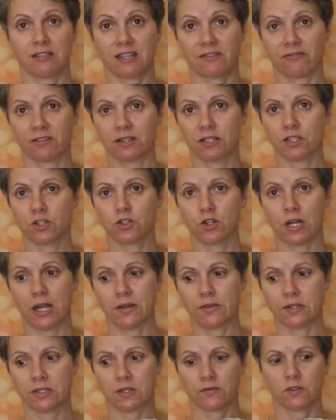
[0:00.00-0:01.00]
Definitely
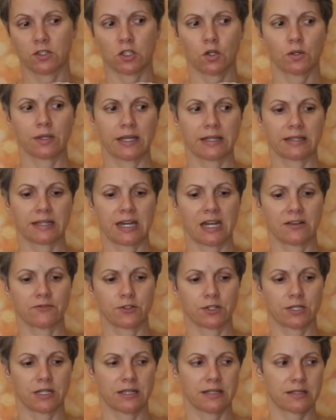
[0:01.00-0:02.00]
try this if you don't like the
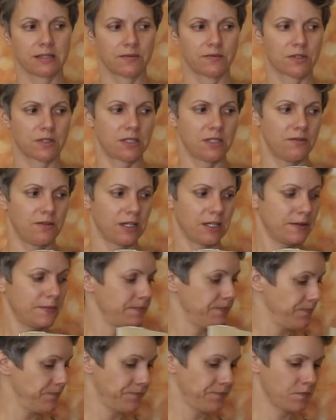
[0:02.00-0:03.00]
aftertaste of stevia.
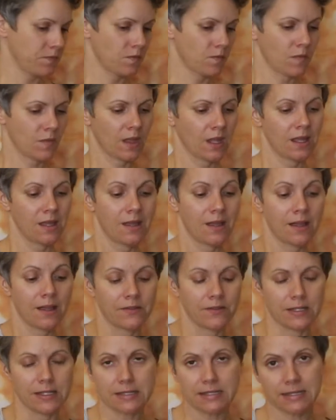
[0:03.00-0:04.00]

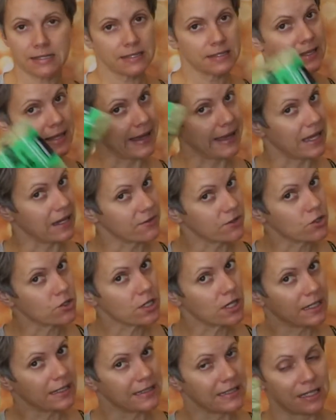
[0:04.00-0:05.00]
This, I haven't
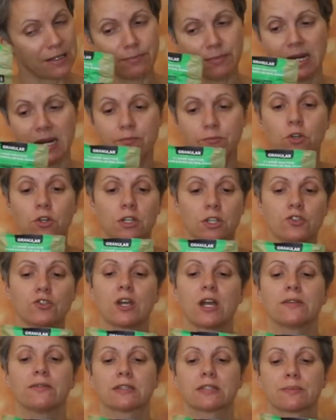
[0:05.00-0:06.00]
tried yet, but I'm gonna
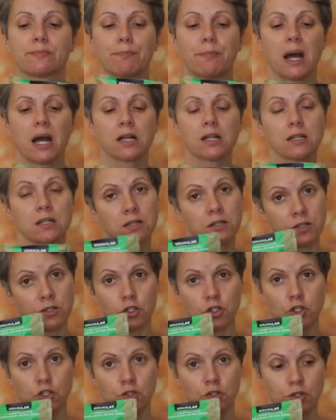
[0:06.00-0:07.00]
try this monk
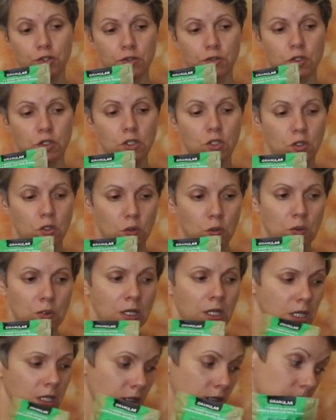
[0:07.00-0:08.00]
sugar too,
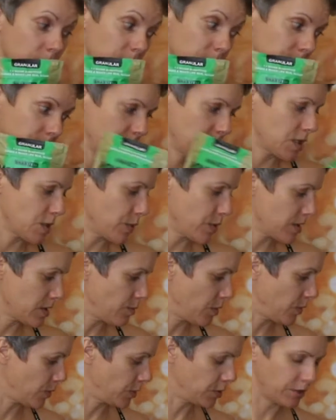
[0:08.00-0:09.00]
because it's supposed
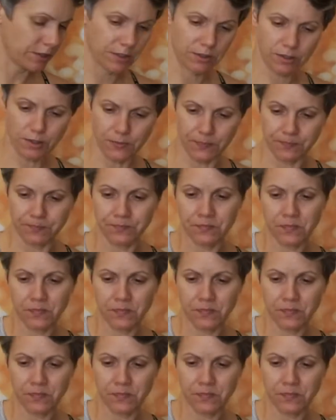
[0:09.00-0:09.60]
to be real good too.